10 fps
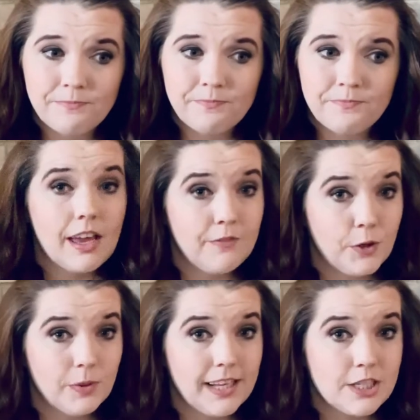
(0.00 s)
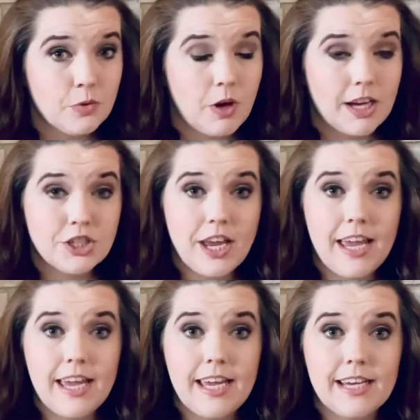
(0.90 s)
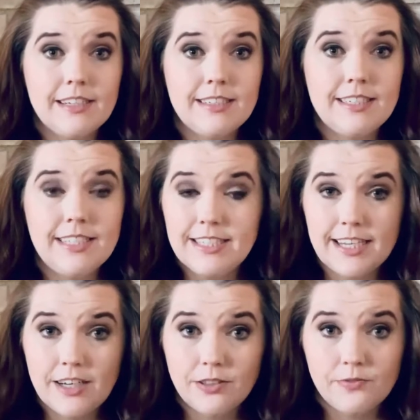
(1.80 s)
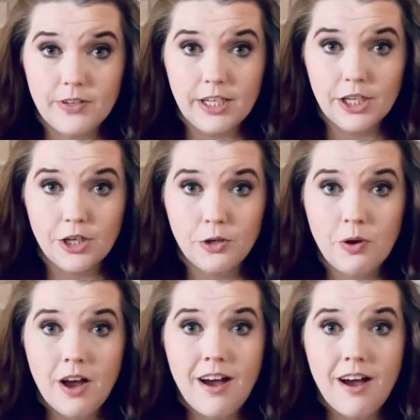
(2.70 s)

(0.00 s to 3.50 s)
If you would like to watch a detailed video